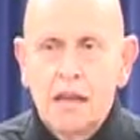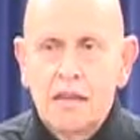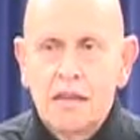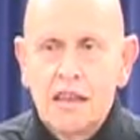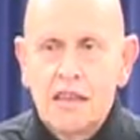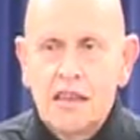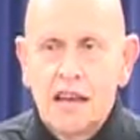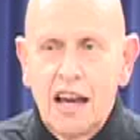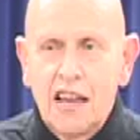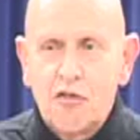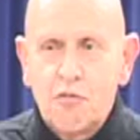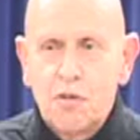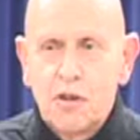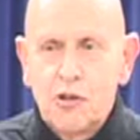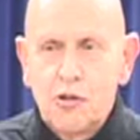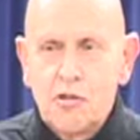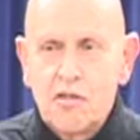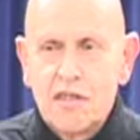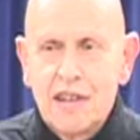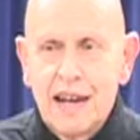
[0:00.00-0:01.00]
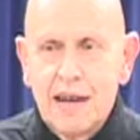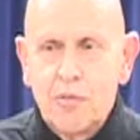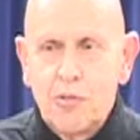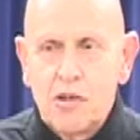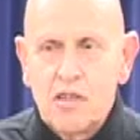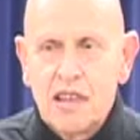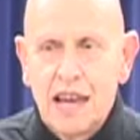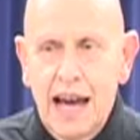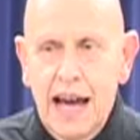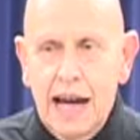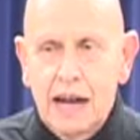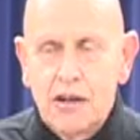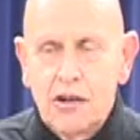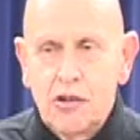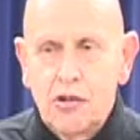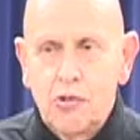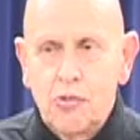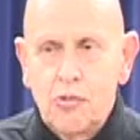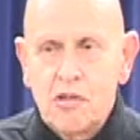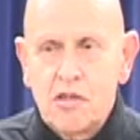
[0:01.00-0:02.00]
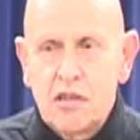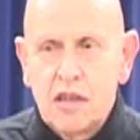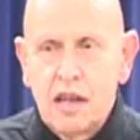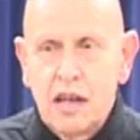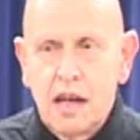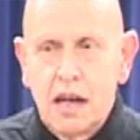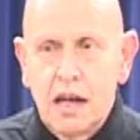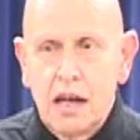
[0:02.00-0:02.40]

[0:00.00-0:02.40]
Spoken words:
This husband whose name was Acker was